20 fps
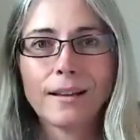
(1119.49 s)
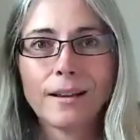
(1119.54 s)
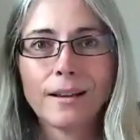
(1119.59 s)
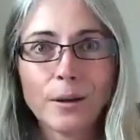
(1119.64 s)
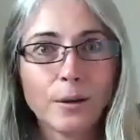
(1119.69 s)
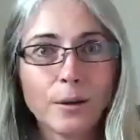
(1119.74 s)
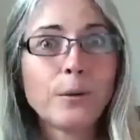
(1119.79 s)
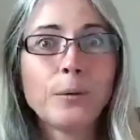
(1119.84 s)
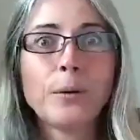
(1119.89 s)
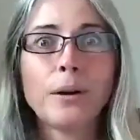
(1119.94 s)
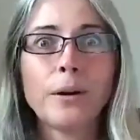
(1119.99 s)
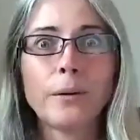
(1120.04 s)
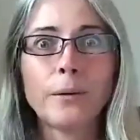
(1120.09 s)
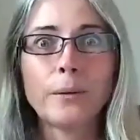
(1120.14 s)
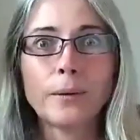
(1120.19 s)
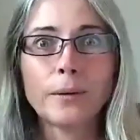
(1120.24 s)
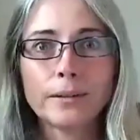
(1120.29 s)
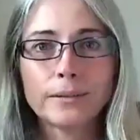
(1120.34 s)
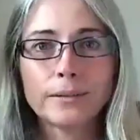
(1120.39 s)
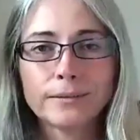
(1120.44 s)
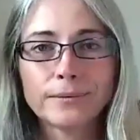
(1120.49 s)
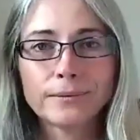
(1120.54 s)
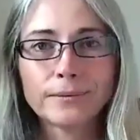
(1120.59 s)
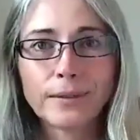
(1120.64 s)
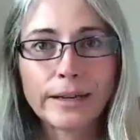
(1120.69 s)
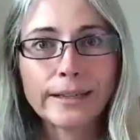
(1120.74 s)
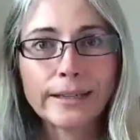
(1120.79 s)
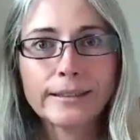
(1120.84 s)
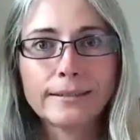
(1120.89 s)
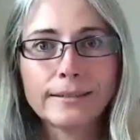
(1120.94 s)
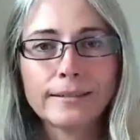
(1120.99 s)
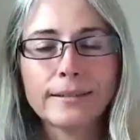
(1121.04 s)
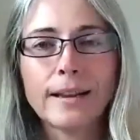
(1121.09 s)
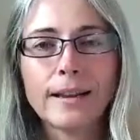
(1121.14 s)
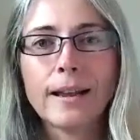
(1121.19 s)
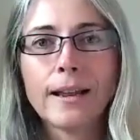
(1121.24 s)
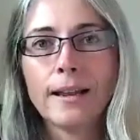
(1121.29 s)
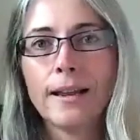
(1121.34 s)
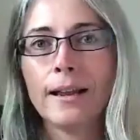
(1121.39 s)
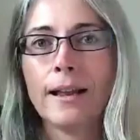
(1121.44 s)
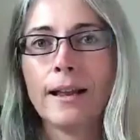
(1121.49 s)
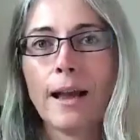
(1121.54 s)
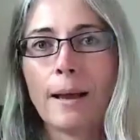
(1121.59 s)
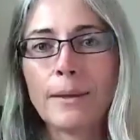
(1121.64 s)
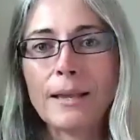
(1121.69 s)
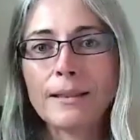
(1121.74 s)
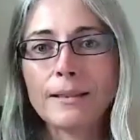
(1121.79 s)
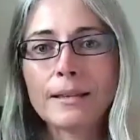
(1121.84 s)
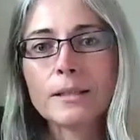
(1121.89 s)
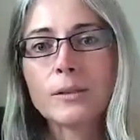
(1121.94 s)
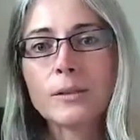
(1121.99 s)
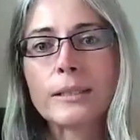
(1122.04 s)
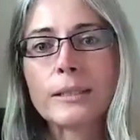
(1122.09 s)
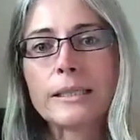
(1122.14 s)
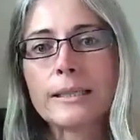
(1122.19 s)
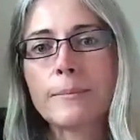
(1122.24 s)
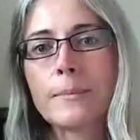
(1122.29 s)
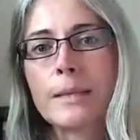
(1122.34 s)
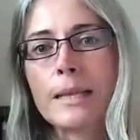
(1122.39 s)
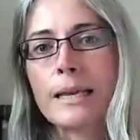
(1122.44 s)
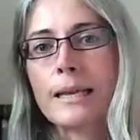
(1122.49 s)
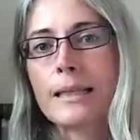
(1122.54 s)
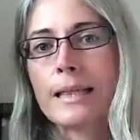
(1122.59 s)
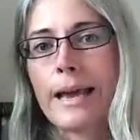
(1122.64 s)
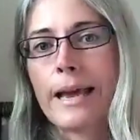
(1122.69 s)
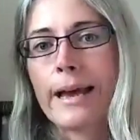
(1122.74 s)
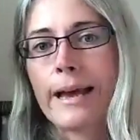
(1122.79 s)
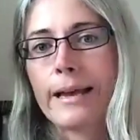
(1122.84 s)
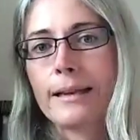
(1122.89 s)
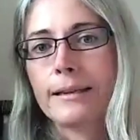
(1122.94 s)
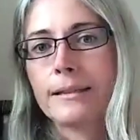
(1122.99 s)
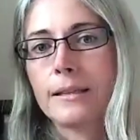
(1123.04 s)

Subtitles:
Who knew, right? I mean, this was something that